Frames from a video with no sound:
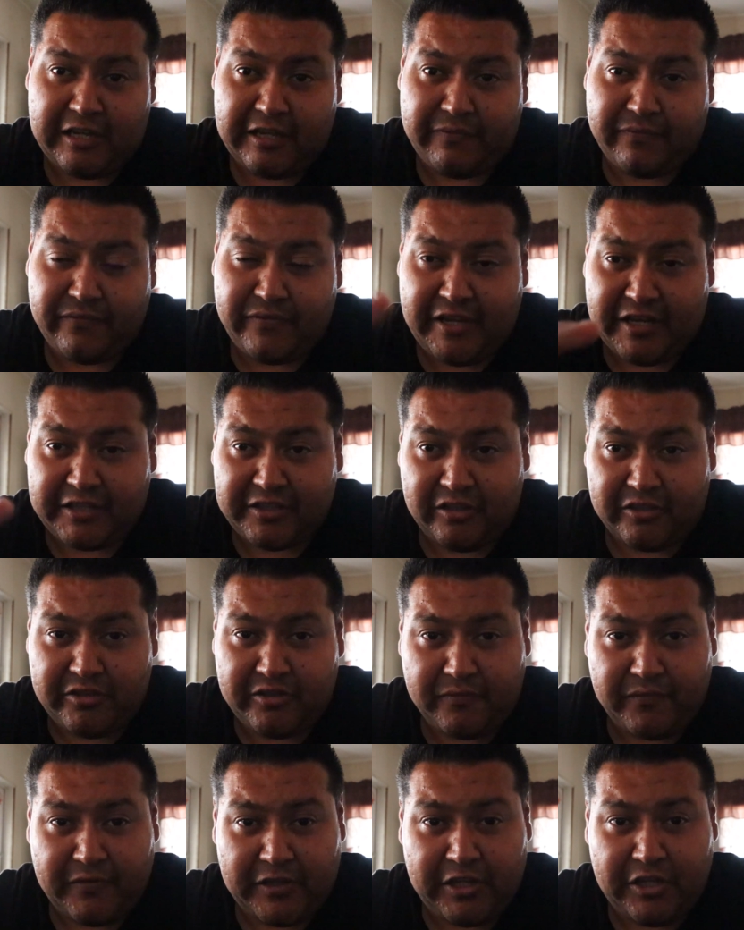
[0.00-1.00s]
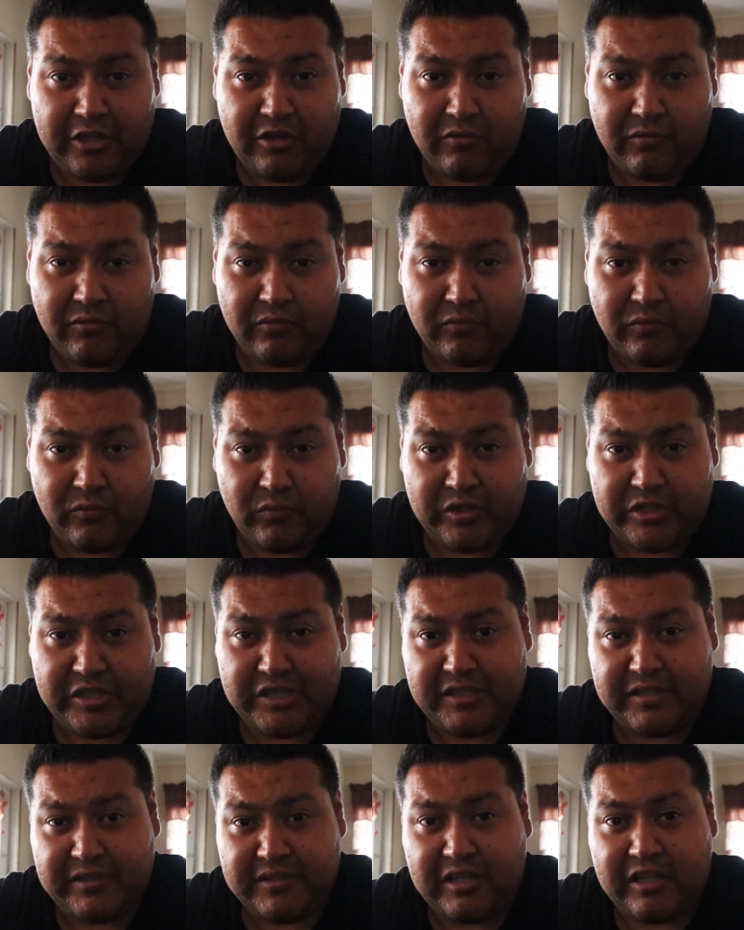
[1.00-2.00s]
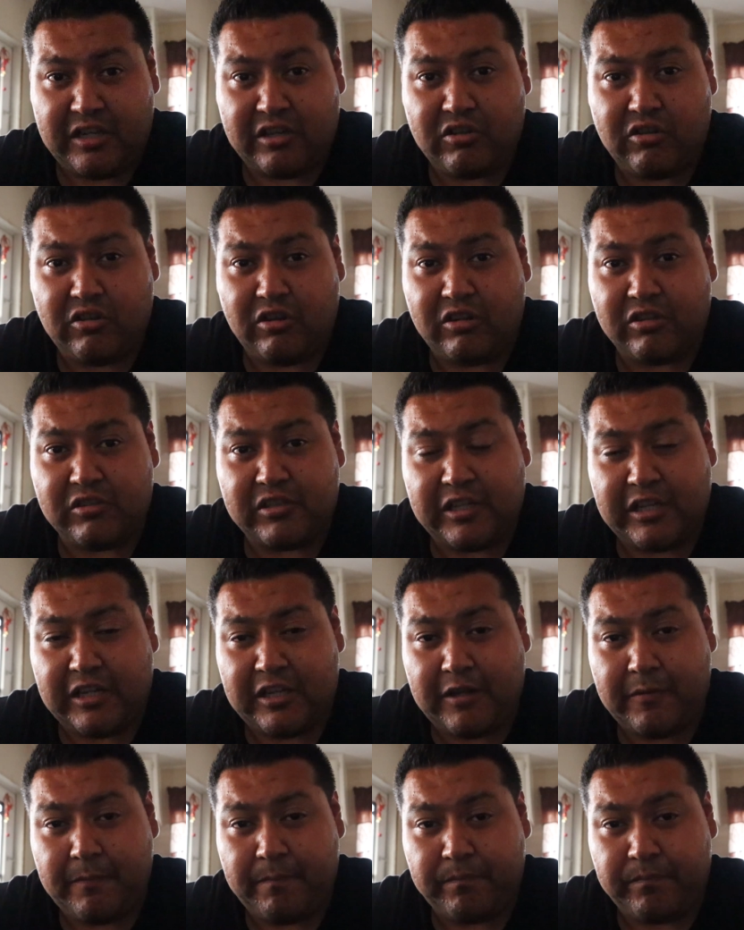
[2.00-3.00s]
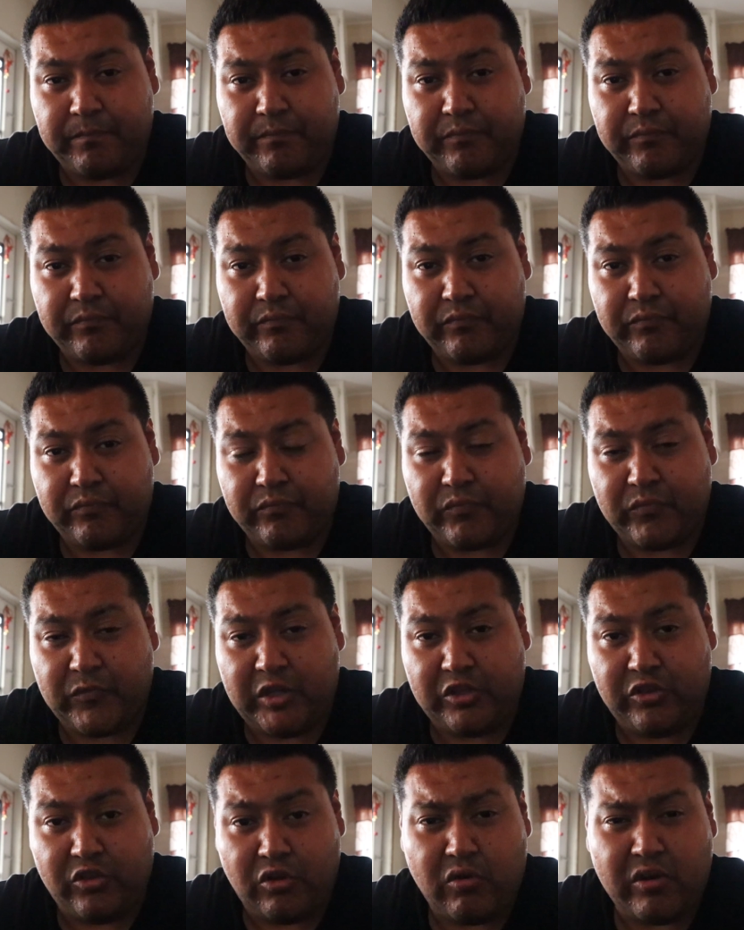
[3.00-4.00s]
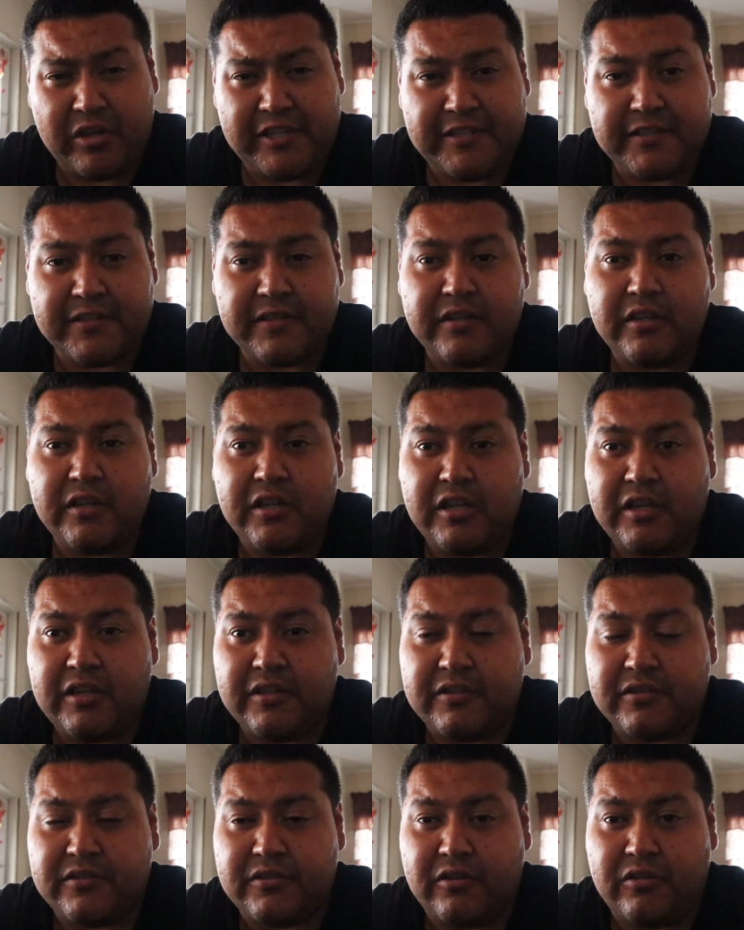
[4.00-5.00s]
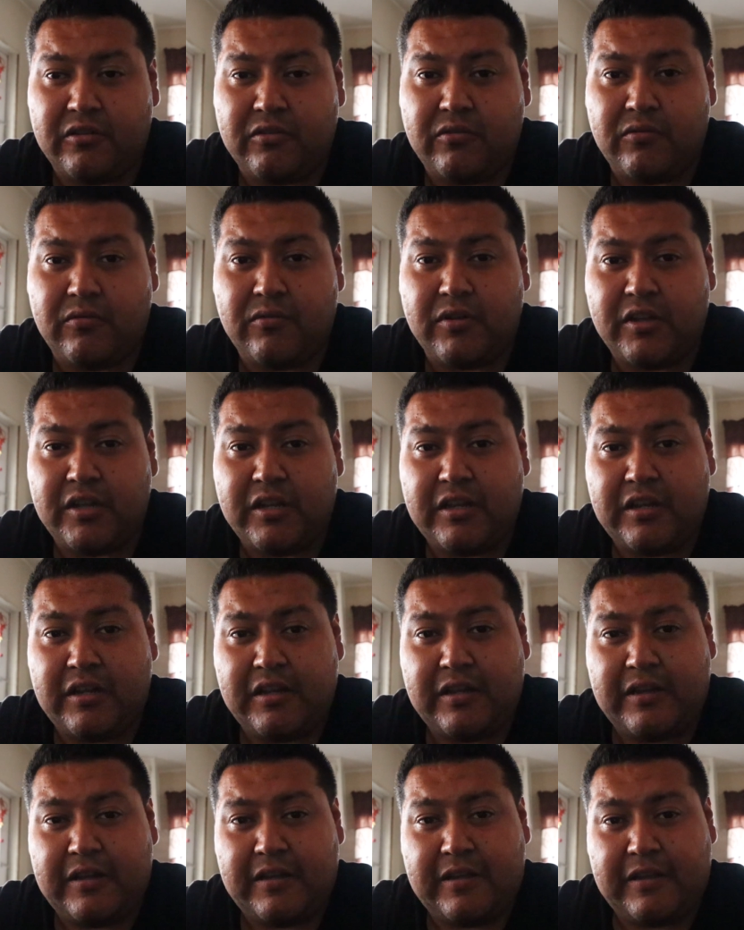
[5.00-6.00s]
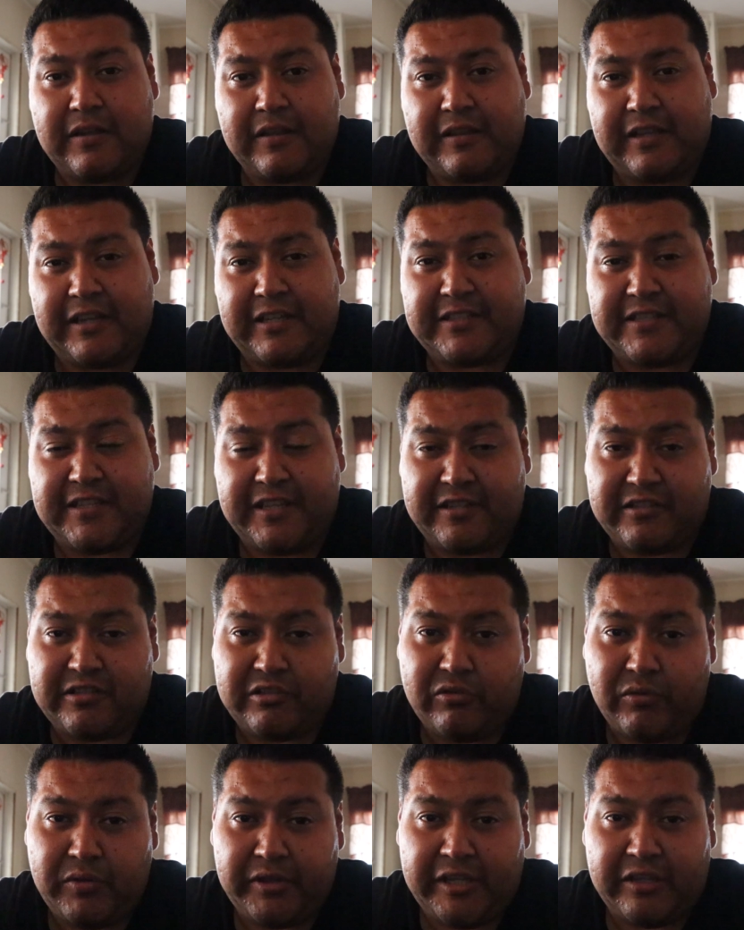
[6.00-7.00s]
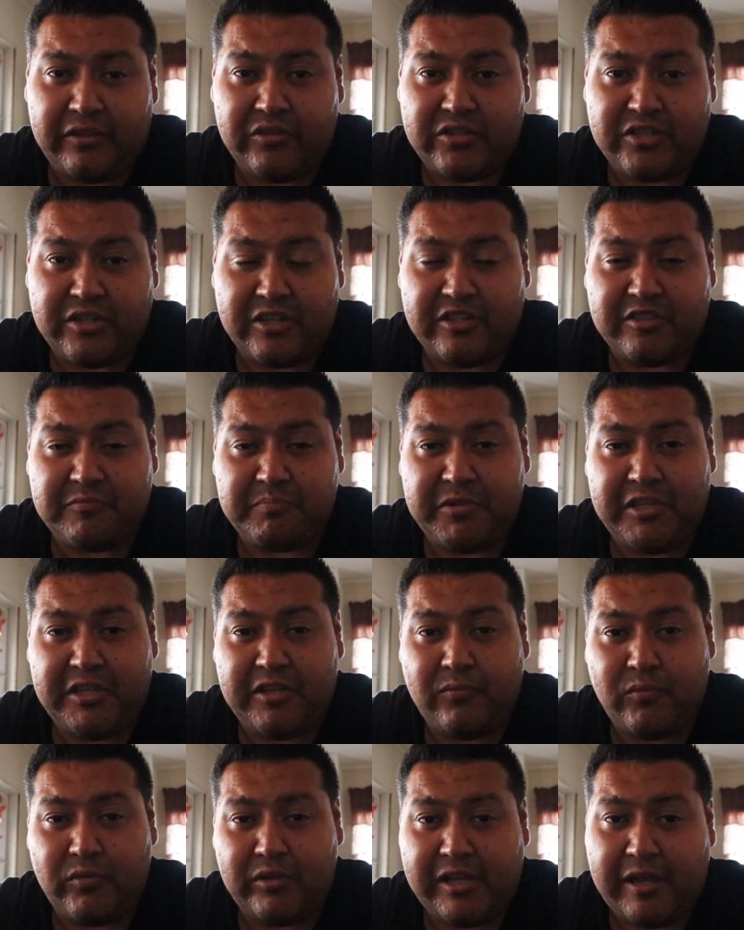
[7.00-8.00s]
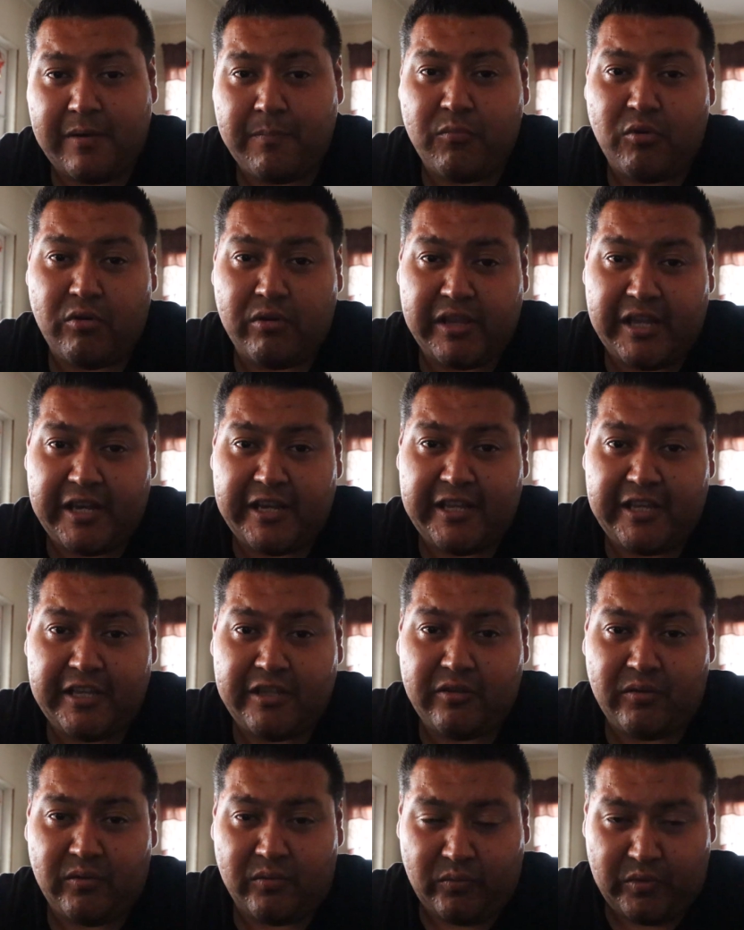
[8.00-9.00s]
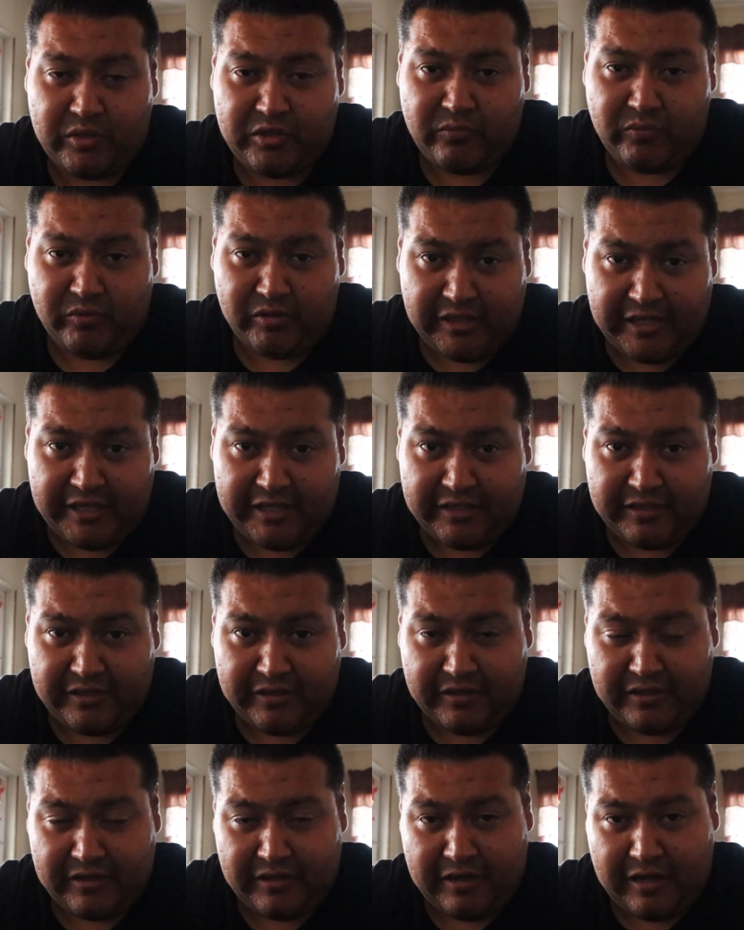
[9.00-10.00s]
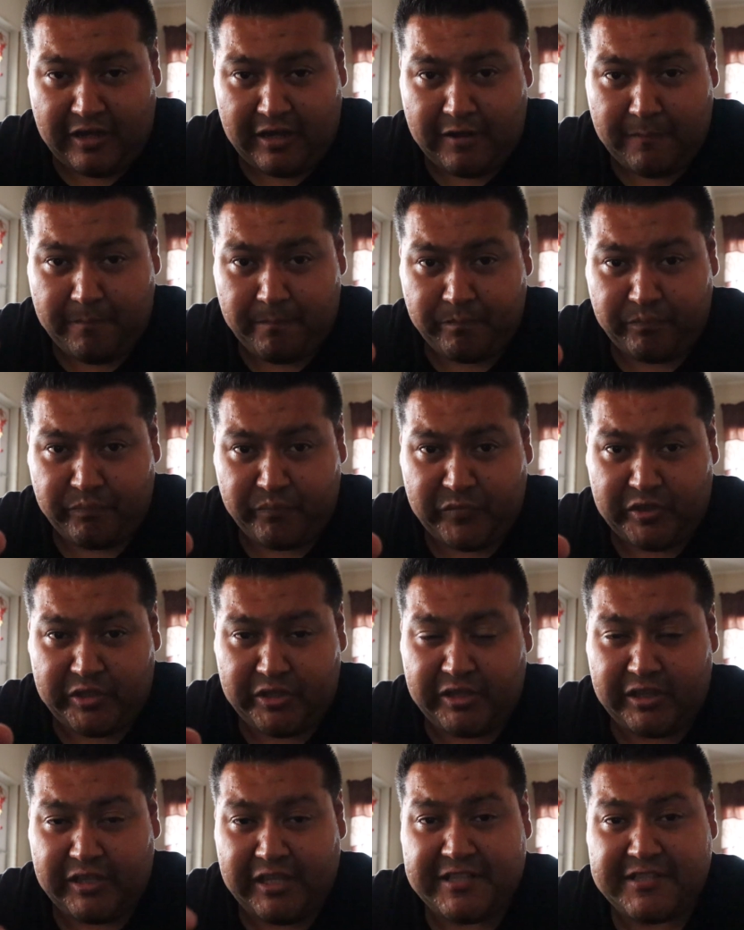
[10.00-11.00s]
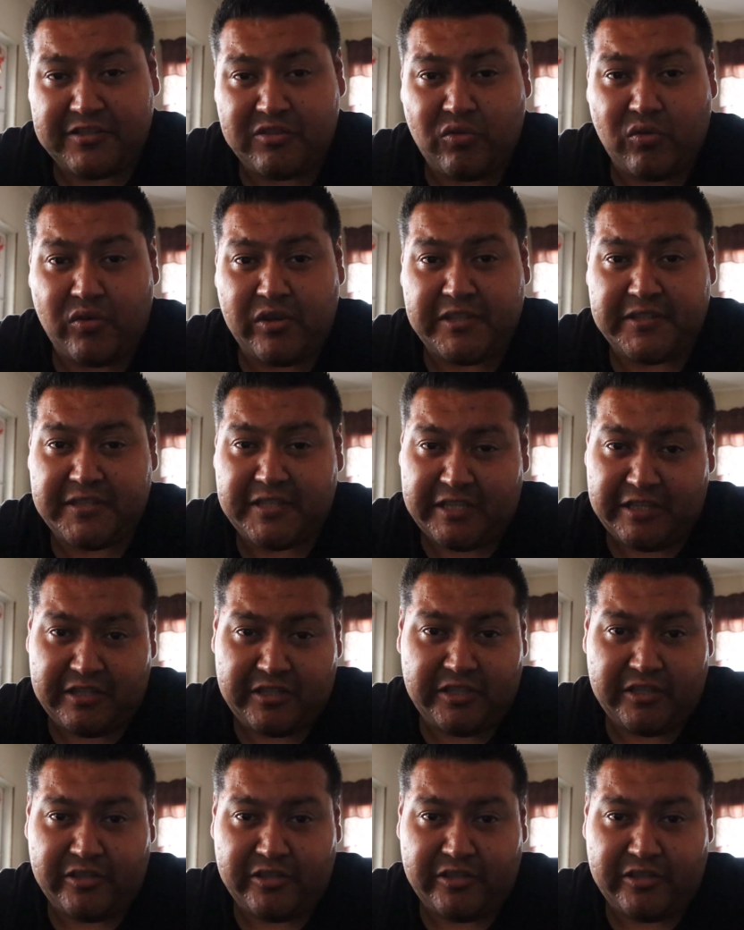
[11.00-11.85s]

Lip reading: effect on your video, which is called noise. So like I said, slowing down the shutter speed will let more light in, which will let less noise into